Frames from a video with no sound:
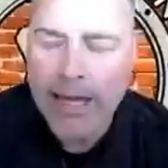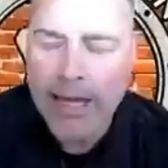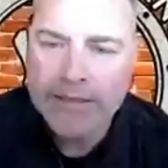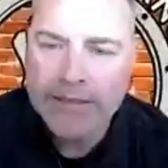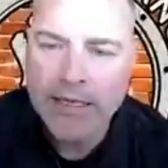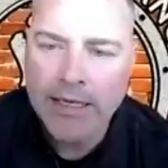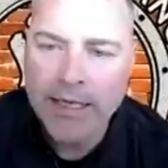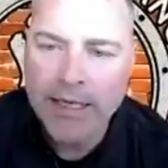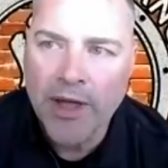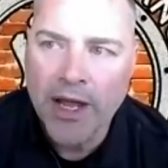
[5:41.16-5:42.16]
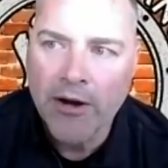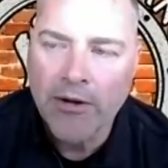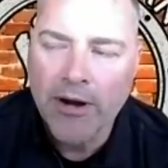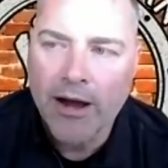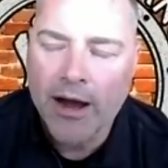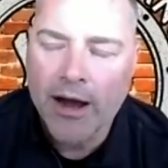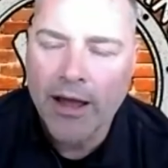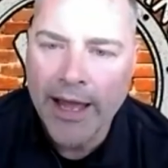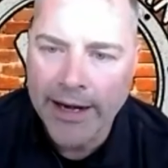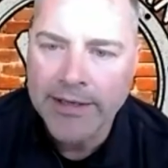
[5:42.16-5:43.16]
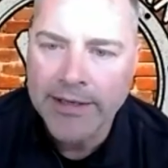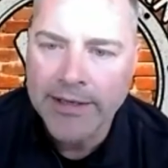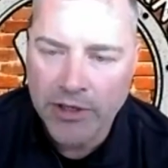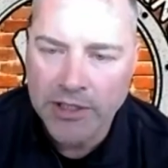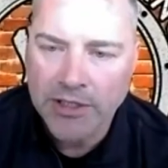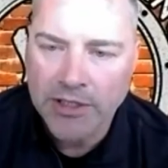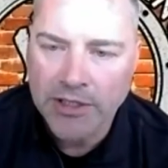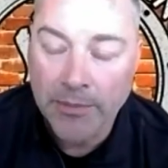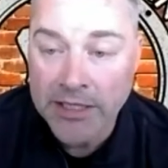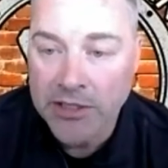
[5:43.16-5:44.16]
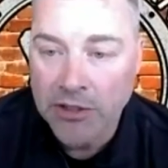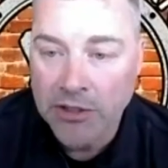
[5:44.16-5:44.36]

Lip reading: And so from there, I had a ton of trust in him.